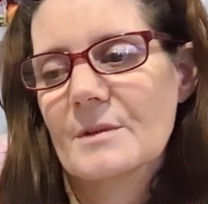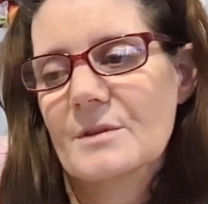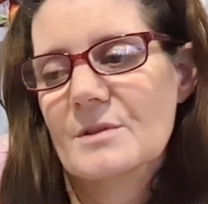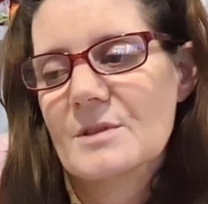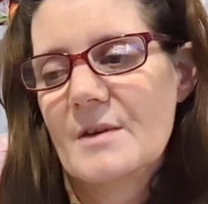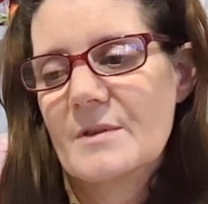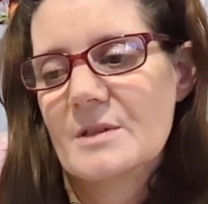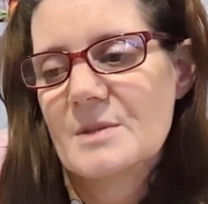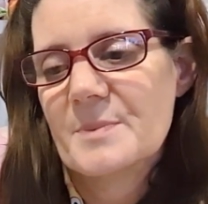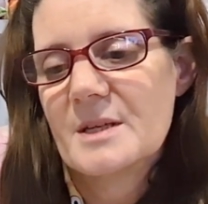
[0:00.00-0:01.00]
just having a
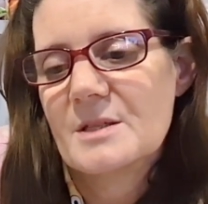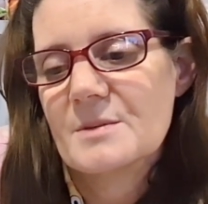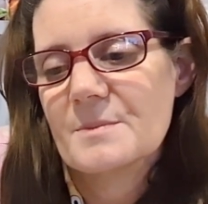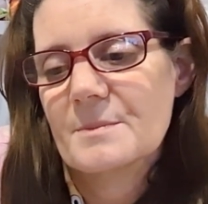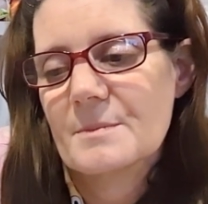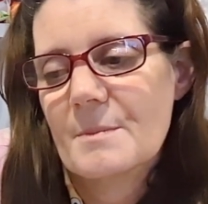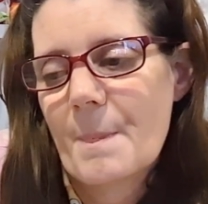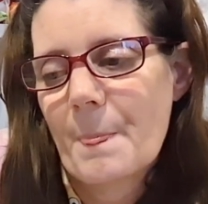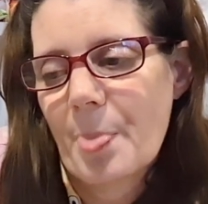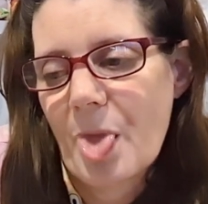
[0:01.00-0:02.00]
speech
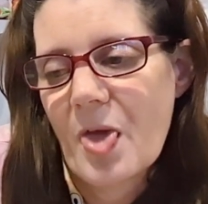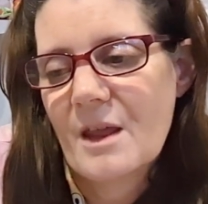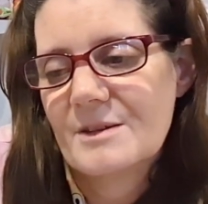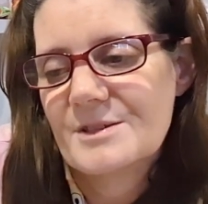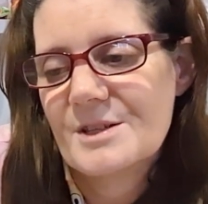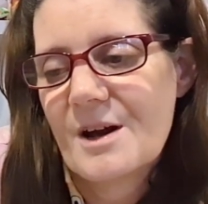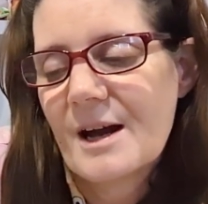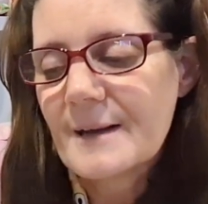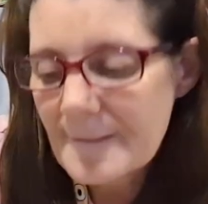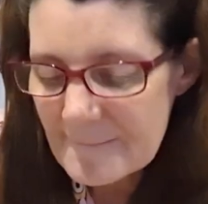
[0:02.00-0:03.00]
tonight.